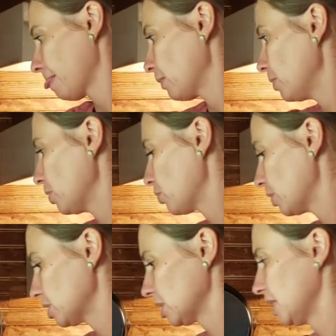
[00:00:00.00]
we are
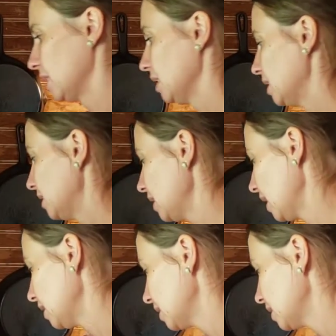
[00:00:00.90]
going to let this sit.